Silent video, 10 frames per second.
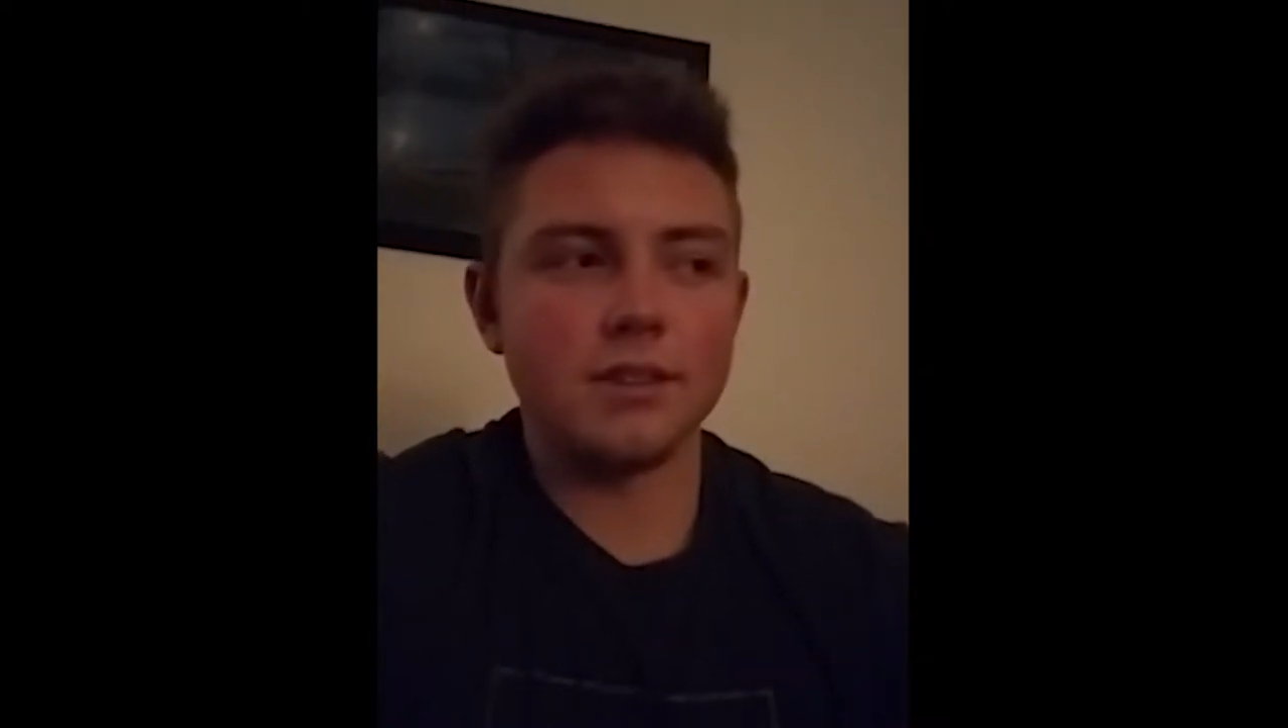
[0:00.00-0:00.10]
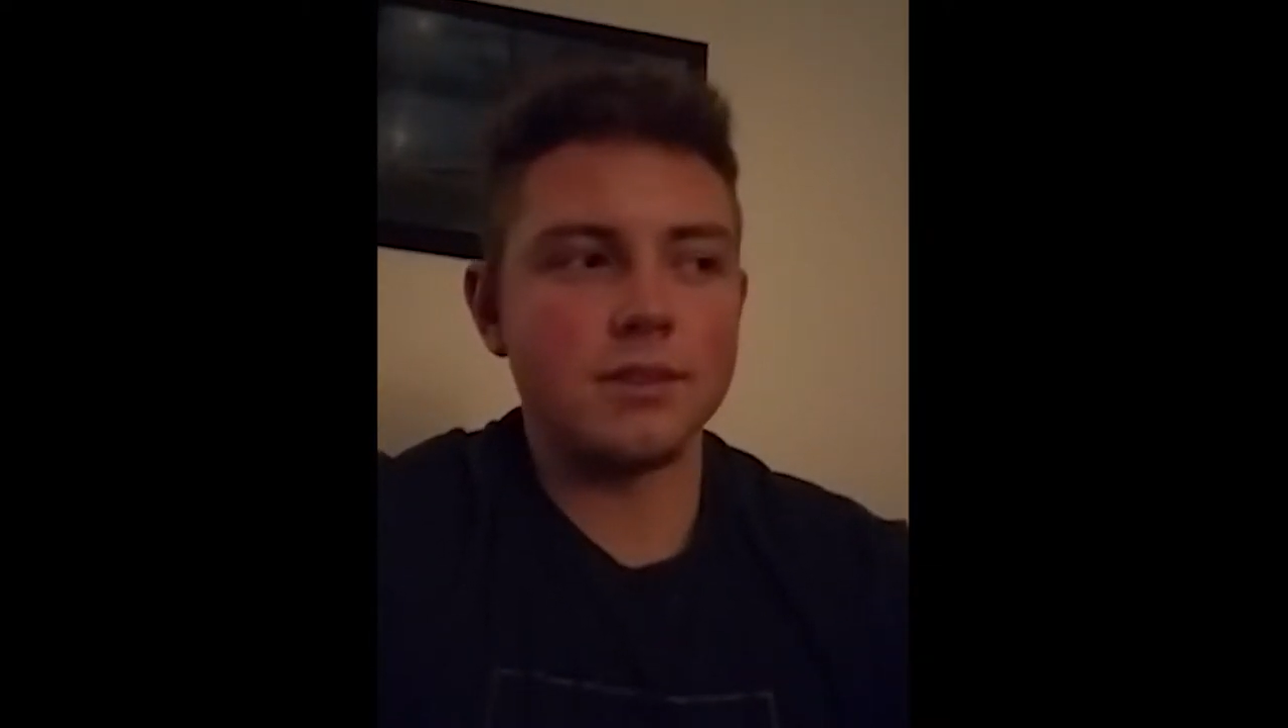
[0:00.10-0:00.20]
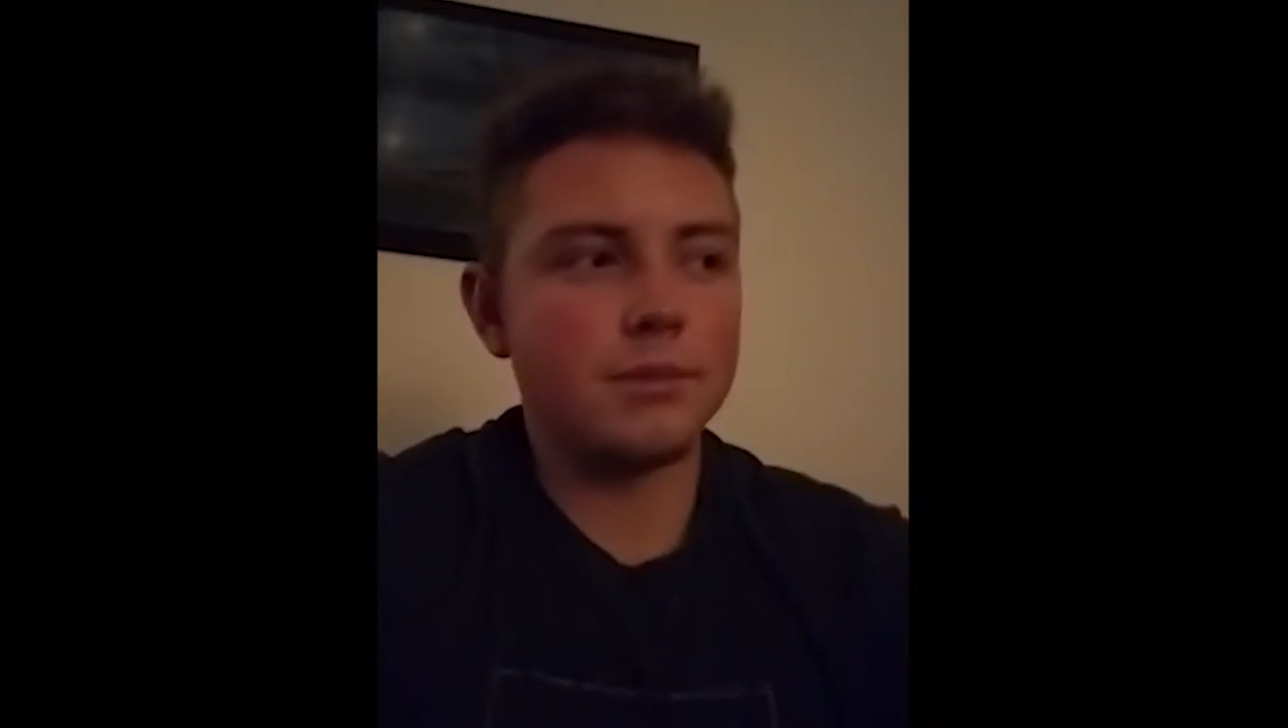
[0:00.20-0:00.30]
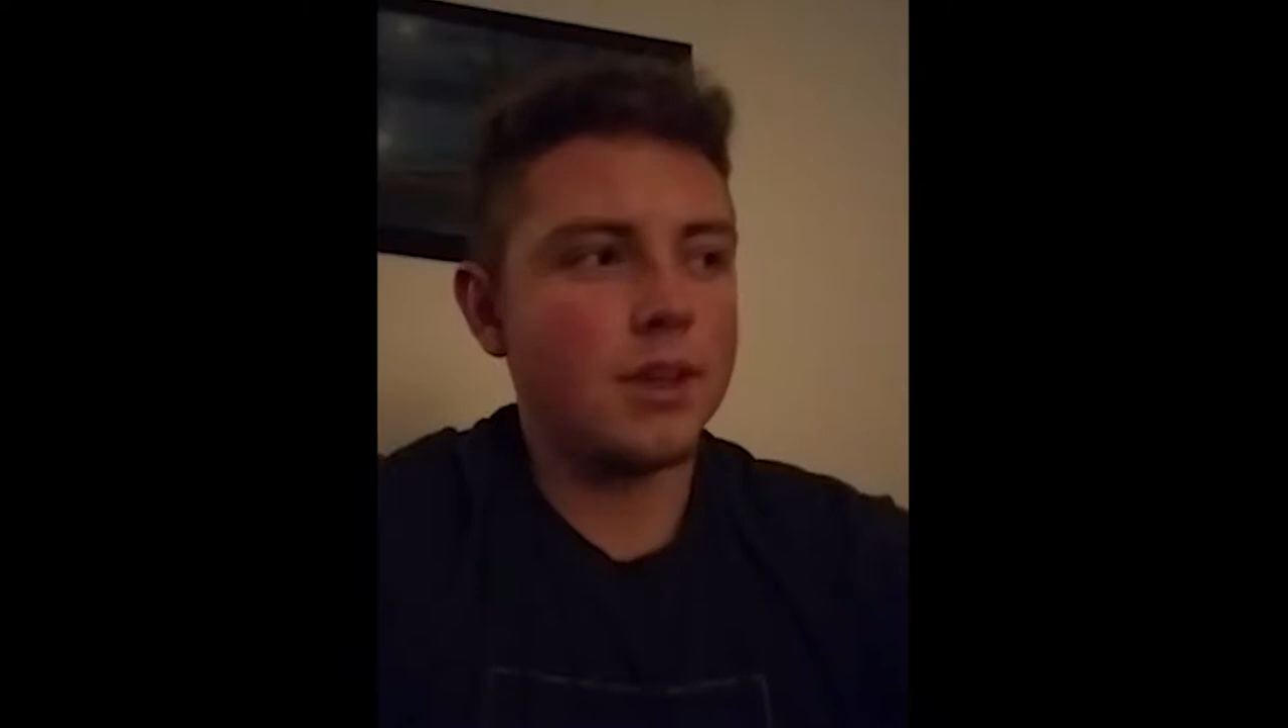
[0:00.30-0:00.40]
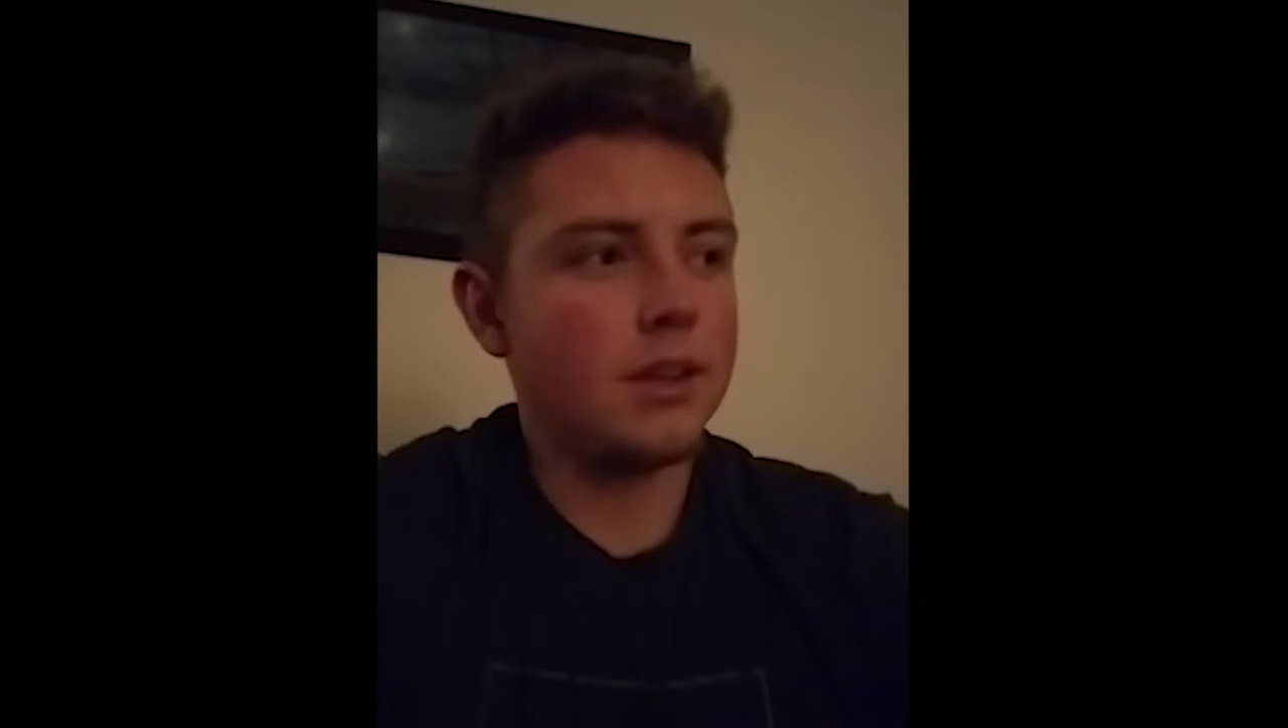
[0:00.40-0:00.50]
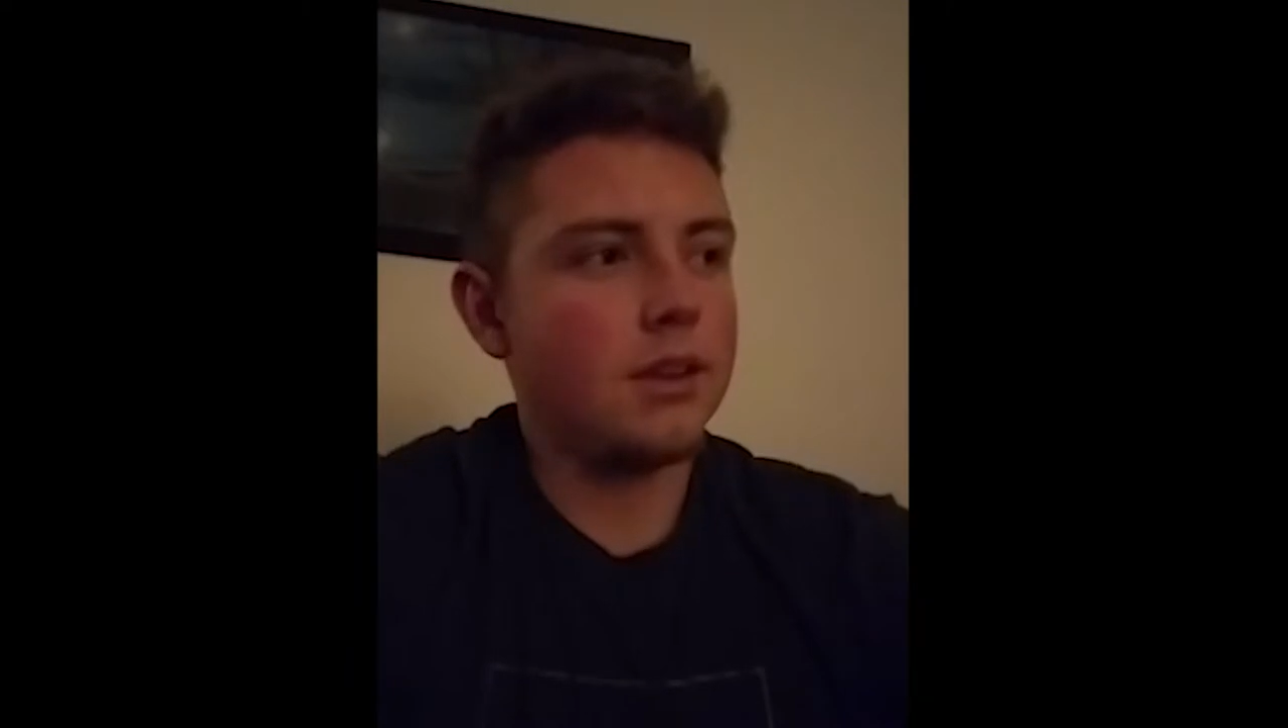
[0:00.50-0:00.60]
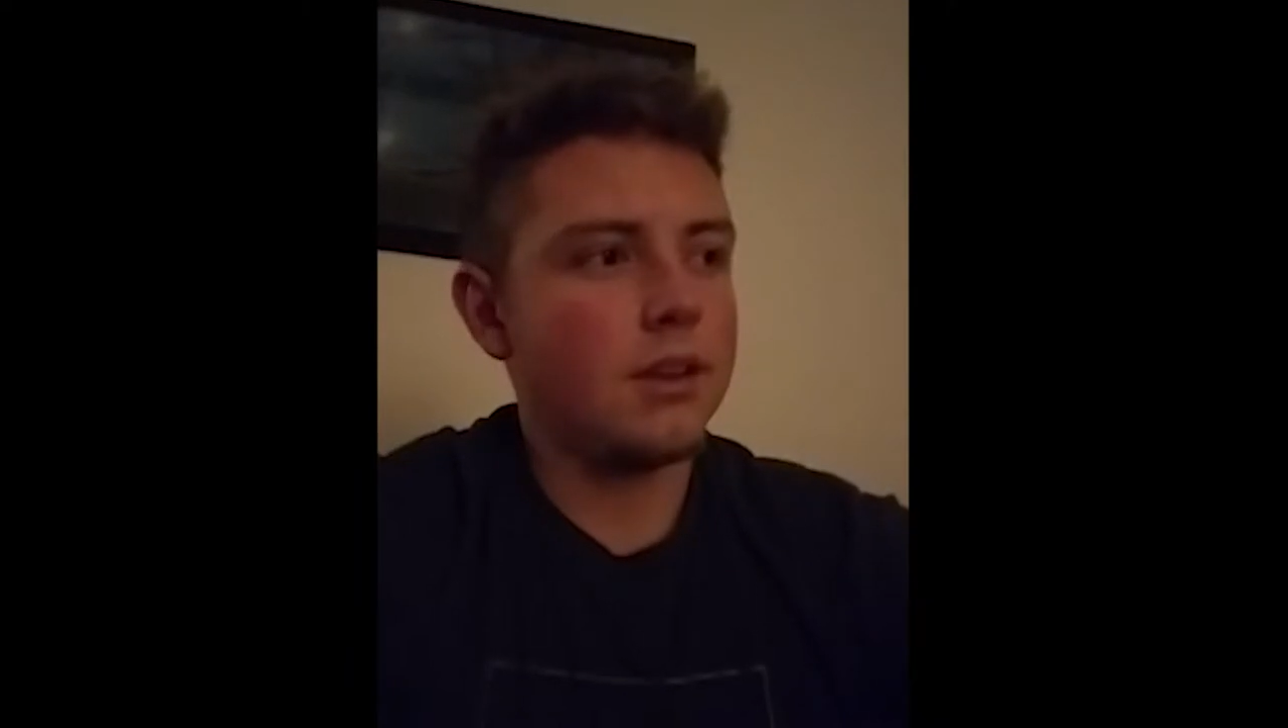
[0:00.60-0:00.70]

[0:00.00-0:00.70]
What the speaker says: seconds.